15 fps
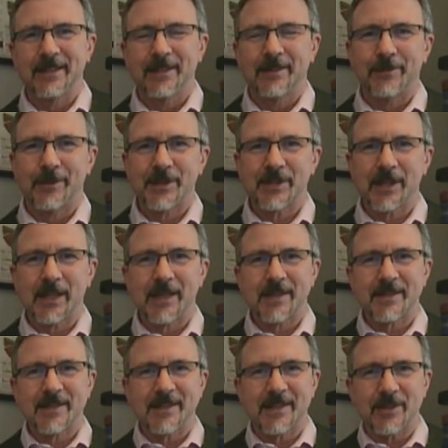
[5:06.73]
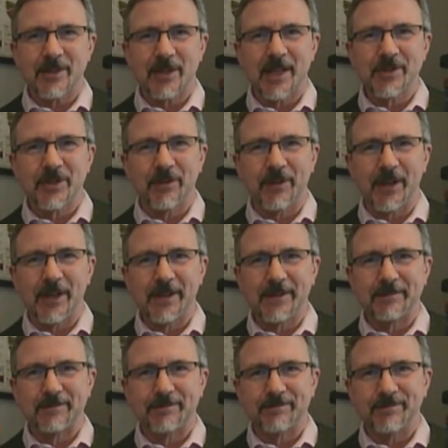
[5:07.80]
raise a glass and say Slanjavar,
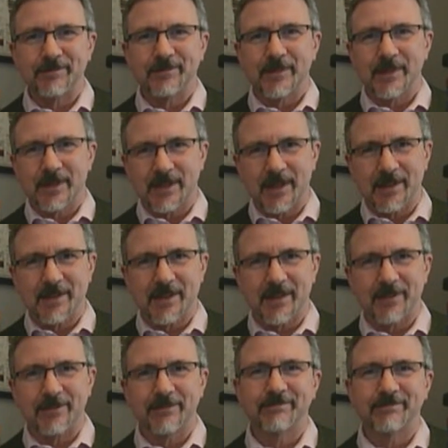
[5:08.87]
stay safe.